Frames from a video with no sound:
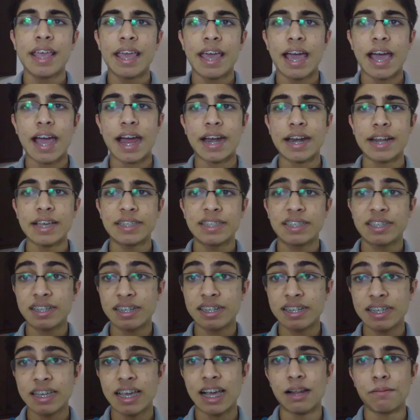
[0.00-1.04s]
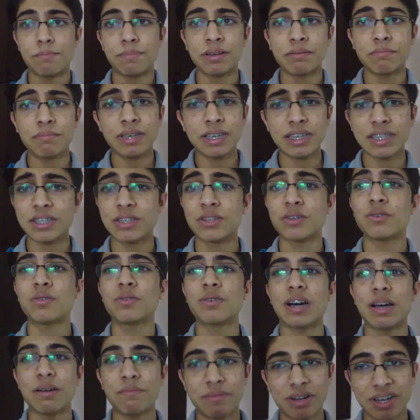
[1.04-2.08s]
and it's really helping me. So
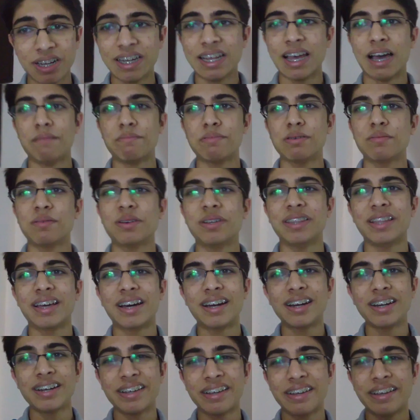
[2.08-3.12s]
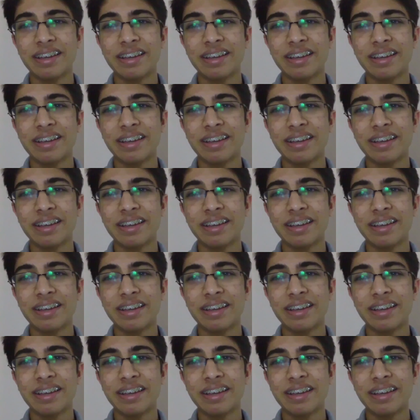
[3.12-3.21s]
I'm really happy about that.